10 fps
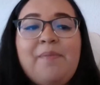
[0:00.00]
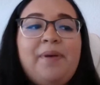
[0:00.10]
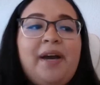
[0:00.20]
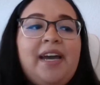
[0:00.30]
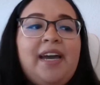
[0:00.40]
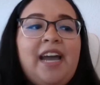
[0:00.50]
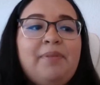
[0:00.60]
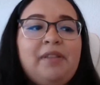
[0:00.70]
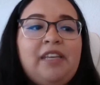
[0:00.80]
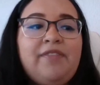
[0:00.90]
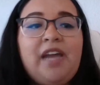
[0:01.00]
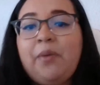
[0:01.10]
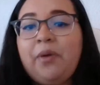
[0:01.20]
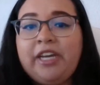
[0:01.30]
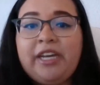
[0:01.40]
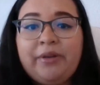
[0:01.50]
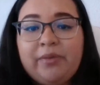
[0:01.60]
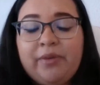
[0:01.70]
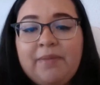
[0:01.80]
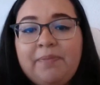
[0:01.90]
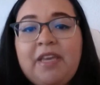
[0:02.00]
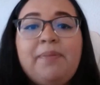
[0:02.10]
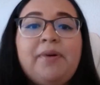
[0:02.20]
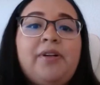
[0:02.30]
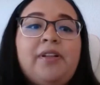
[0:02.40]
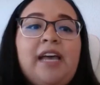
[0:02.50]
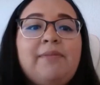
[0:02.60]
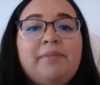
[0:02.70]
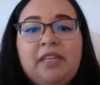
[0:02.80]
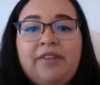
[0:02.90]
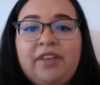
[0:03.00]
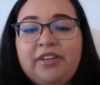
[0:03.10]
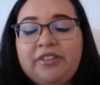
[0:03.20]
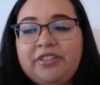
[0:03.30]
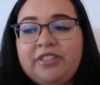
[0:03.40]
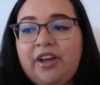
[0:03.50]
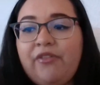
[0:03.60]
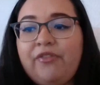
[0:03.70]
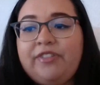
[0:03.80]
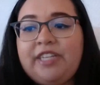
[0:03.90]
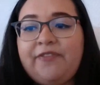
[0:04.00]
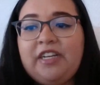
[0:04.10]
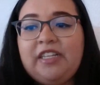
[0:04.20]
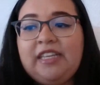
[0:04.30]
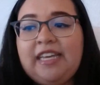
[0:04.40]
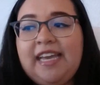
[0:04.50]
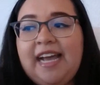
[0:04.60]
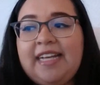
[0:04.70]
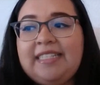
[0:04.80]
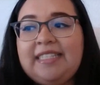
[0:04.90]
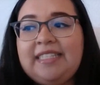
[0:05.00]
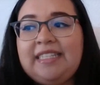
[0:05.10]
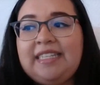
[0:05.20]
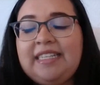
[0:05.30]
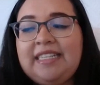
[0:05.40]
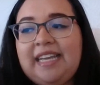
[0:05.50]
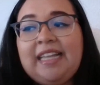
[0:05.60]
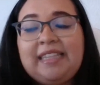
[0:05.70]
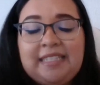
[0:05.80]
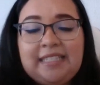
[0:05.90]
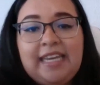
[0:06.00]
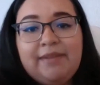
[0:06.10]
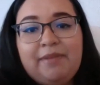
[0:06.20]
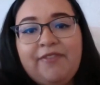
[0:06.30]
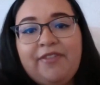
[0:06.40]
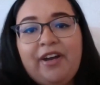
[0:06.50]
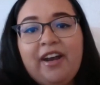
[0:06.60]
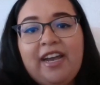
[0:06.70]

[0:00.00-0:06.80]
But I believe networking with the right people and believing in yourself definitely has at least taken me far.